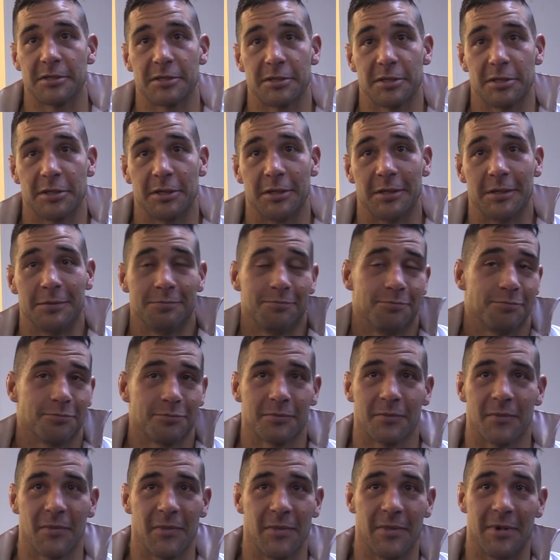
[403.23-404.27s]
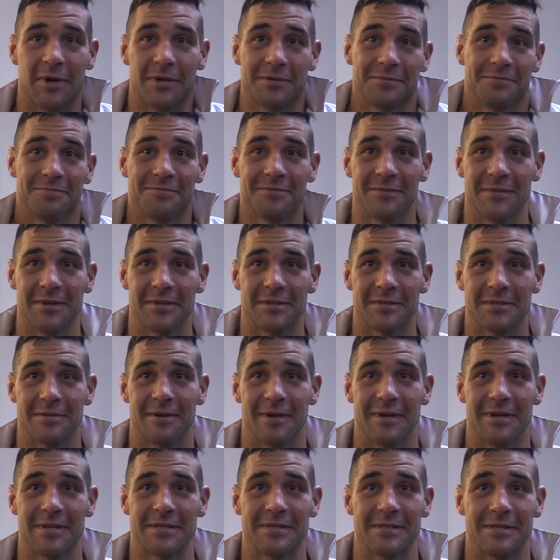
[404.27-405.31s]
So yeah,
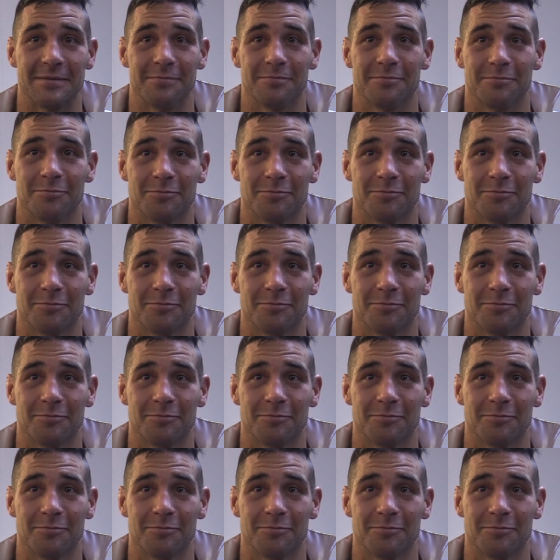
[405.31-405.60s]
that's it.